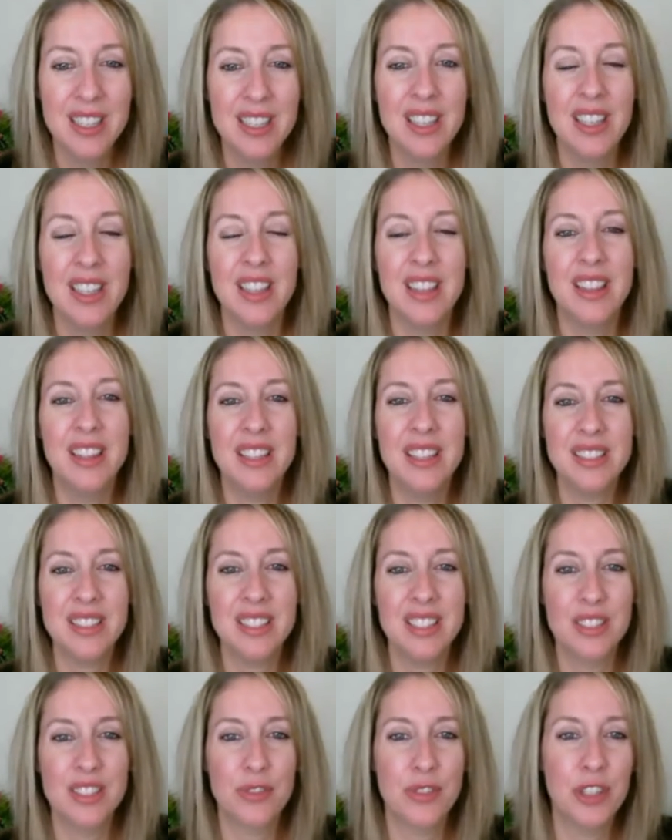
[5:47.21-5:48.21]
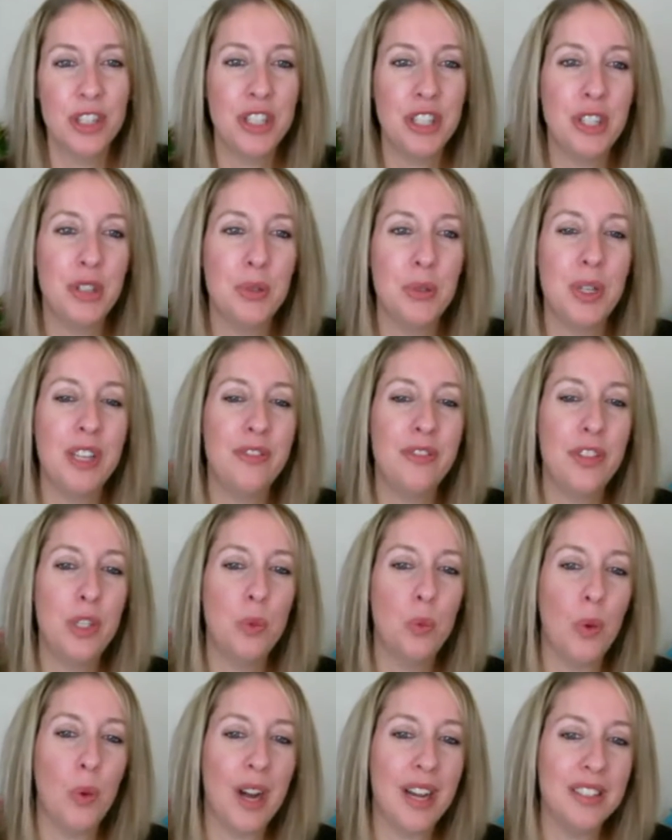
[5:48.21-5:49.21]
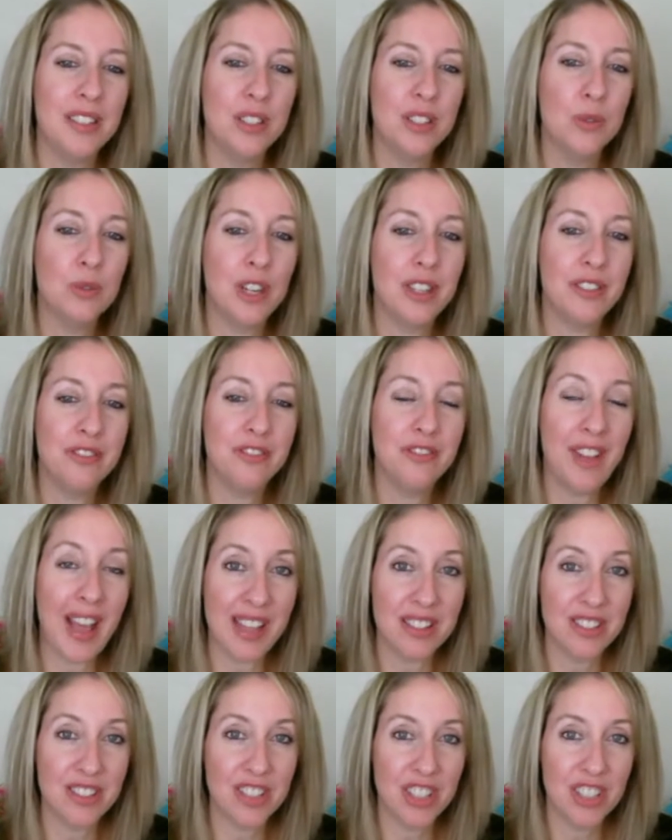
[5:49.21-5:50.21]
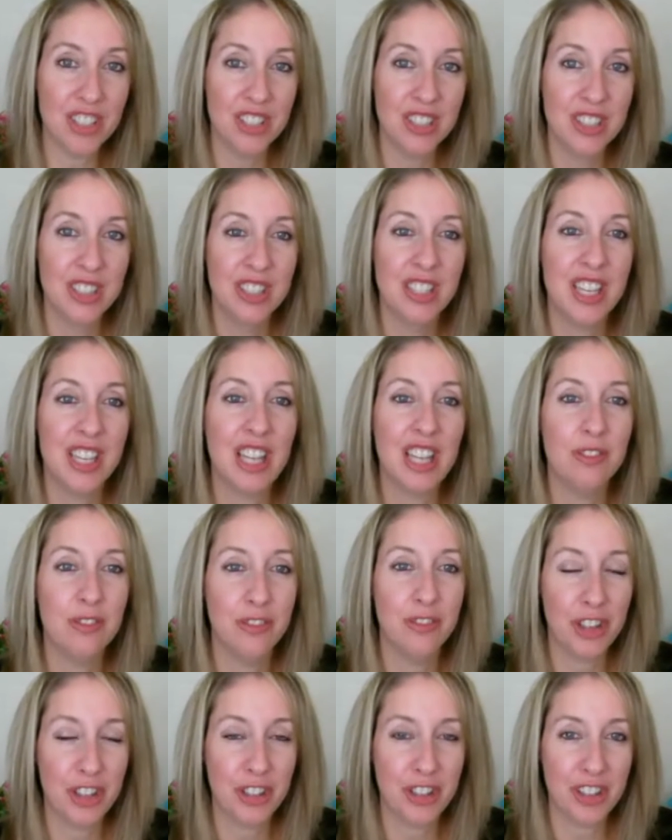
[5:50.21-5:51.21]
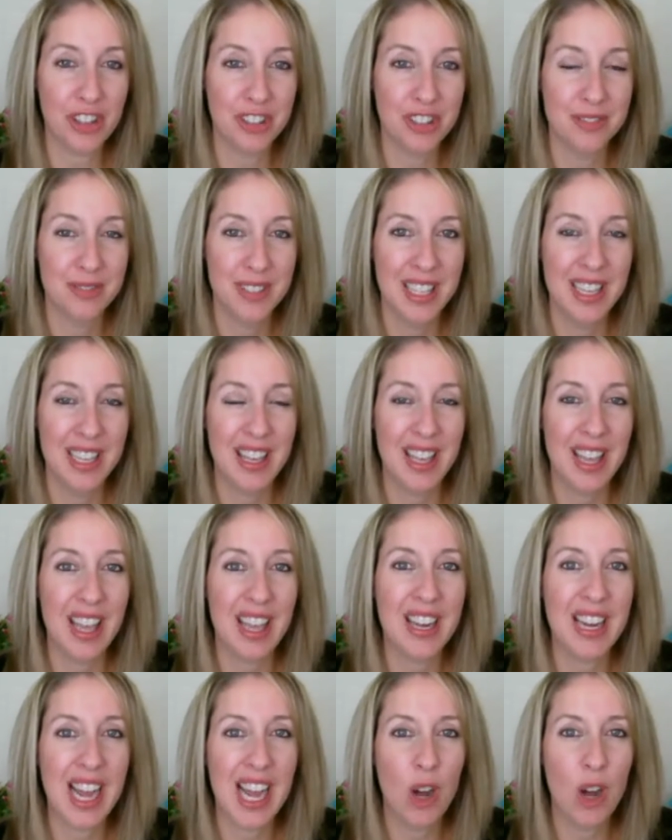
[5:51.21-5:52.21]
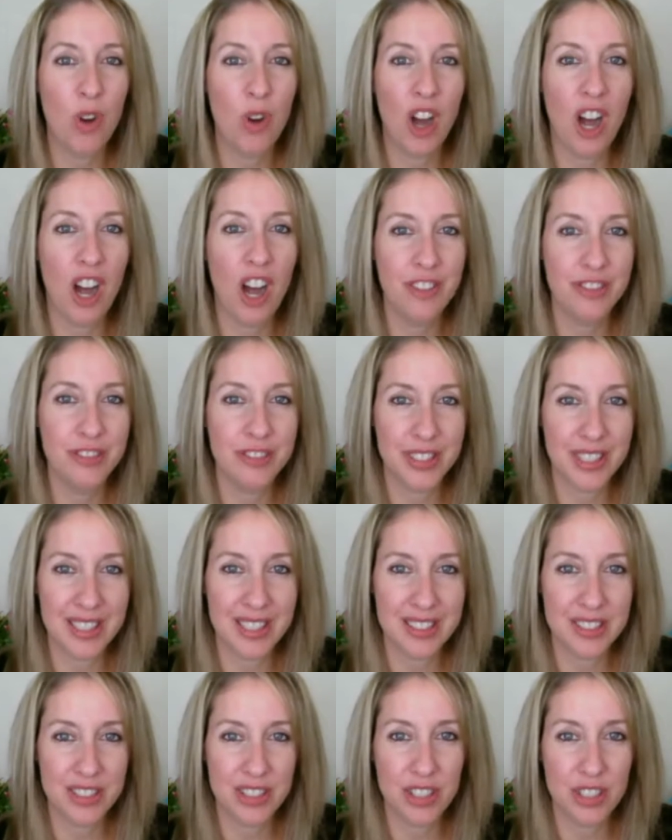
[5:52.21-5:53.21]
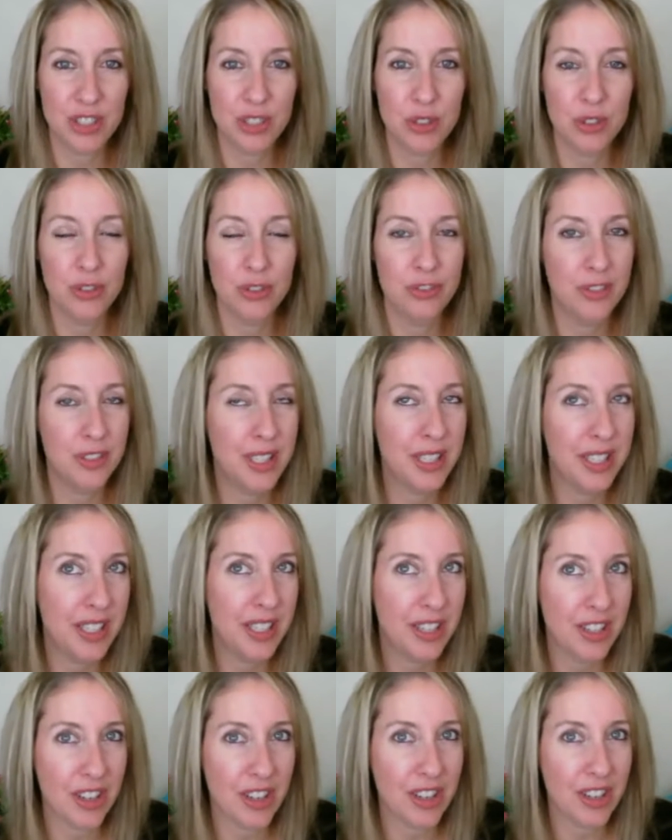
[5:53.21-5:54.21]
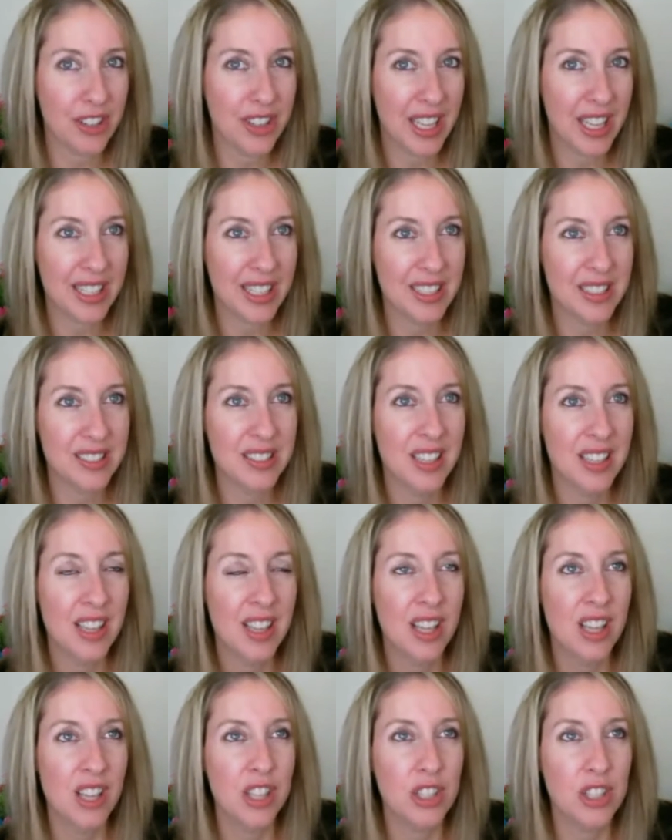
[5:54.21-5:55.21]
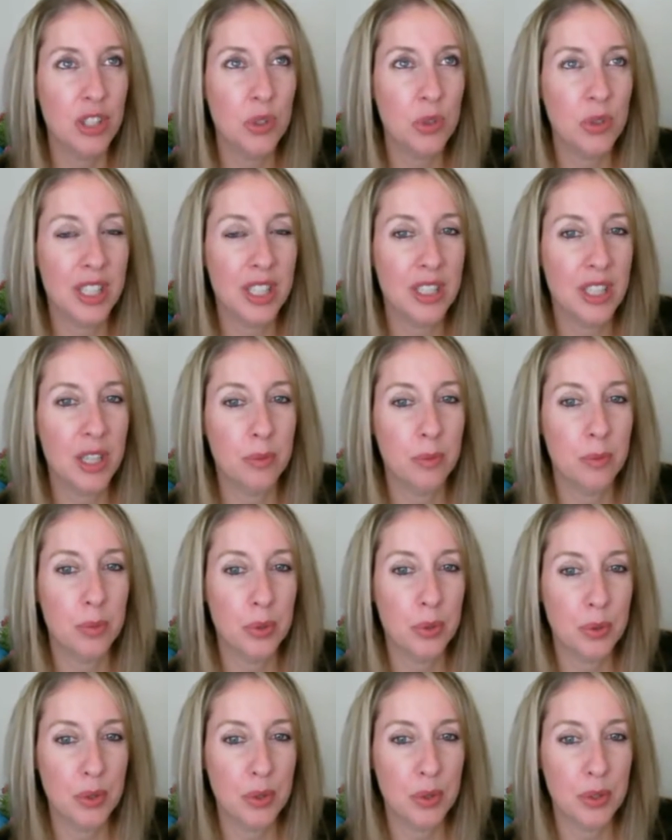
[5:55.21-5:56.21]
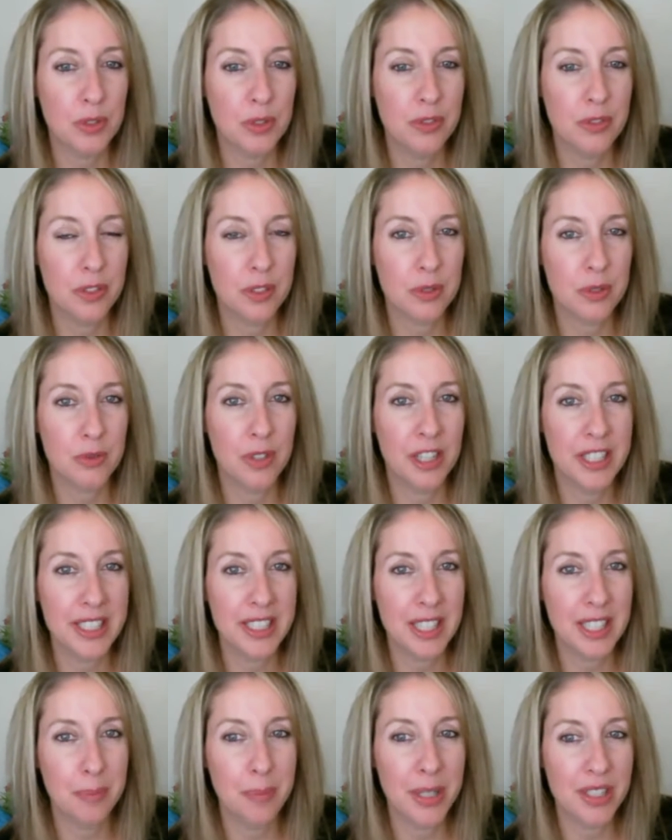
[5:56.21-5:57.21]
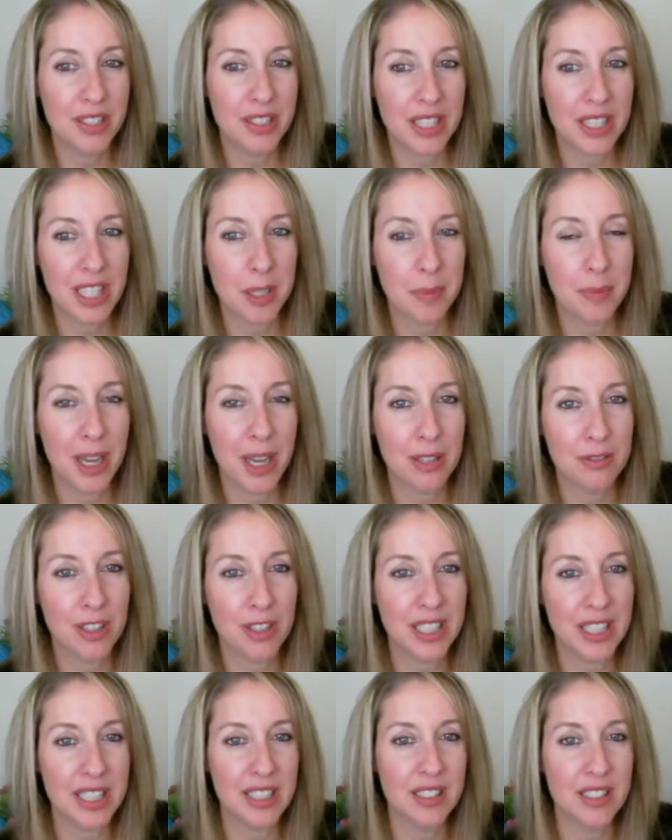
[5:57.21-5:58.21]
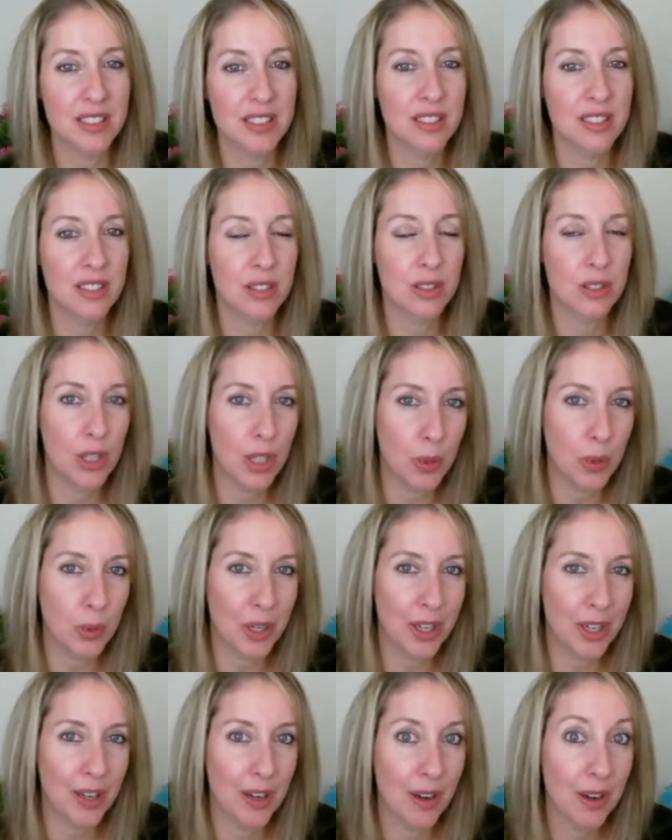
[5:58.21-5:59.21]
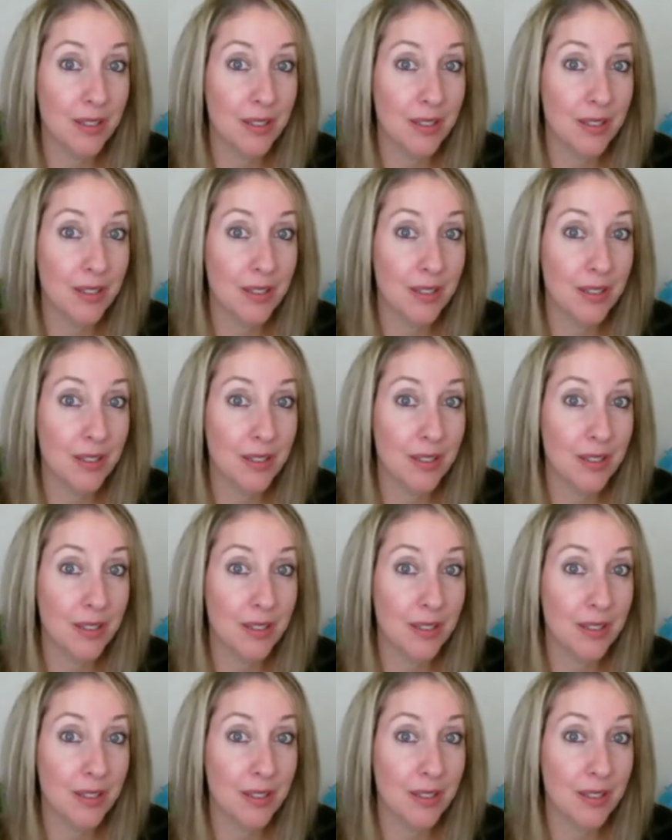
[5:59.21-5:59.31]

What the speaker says: This is for you if you want to run faster and further. And how often do you hear that you can improve your running ability by running slower?